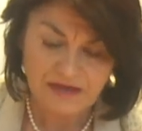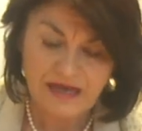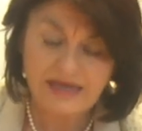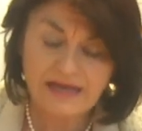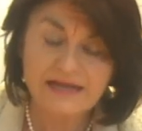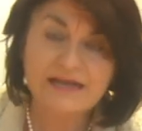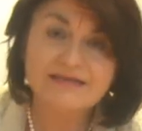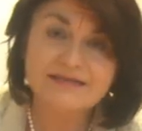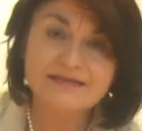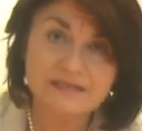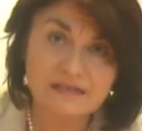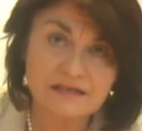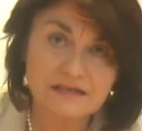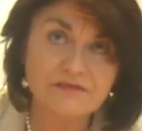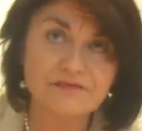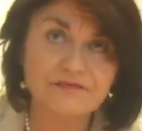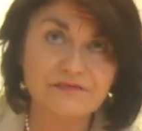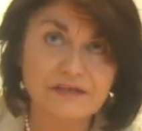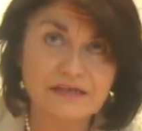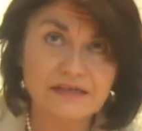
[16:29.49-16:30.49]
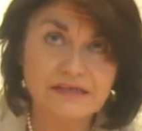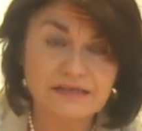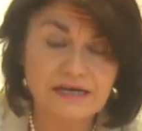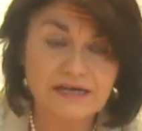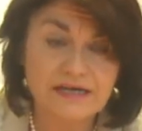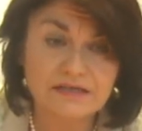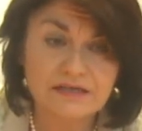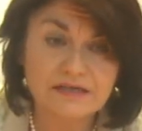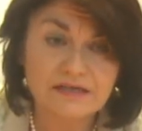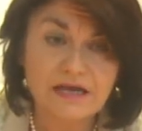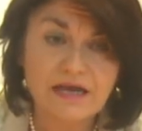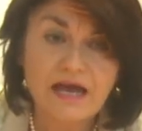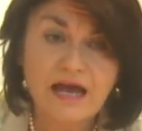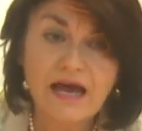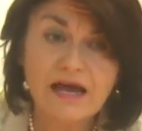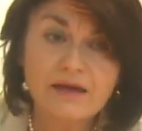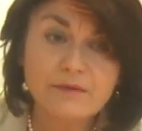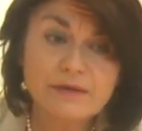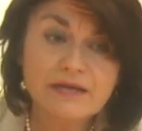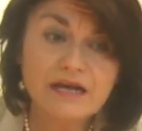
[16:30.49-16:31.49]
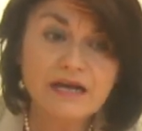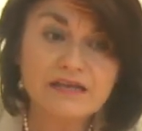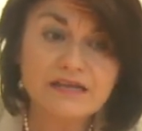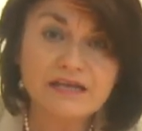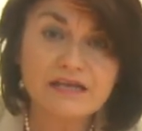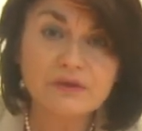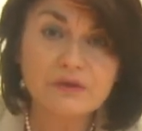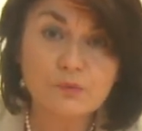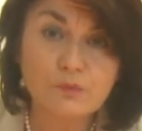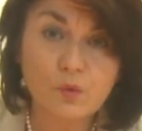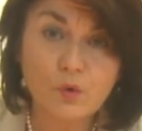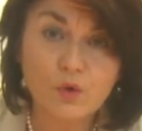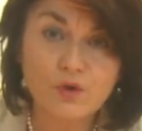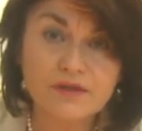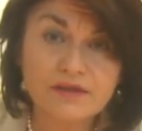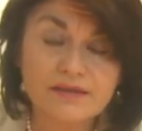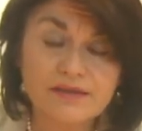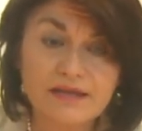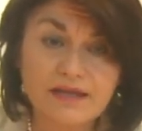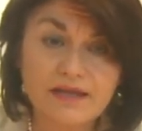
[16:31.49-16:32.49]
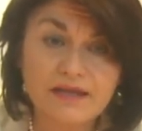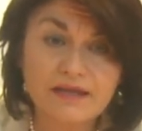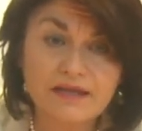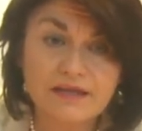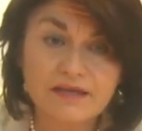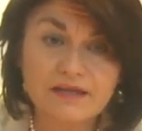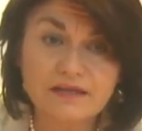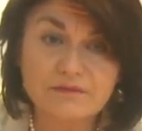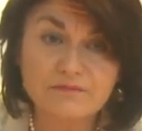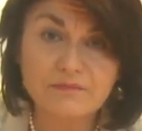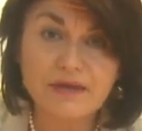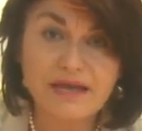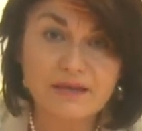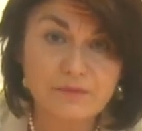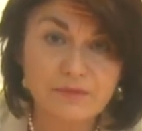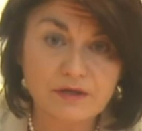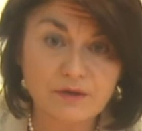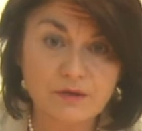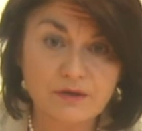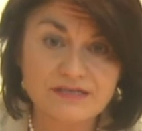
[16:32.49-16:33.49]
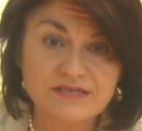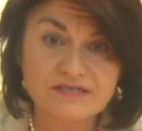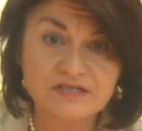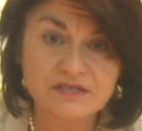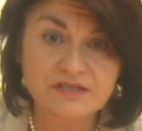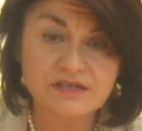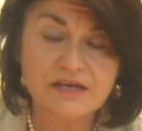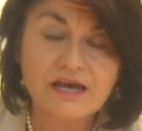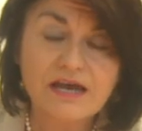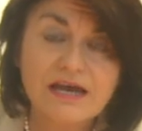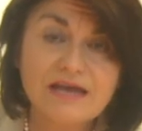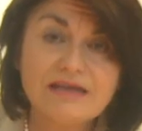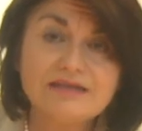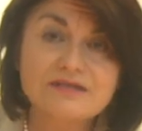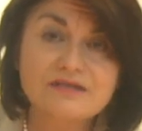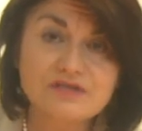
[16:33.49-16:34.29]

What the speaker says: And I still feel that. And I mean, I think the one thing it made me question is,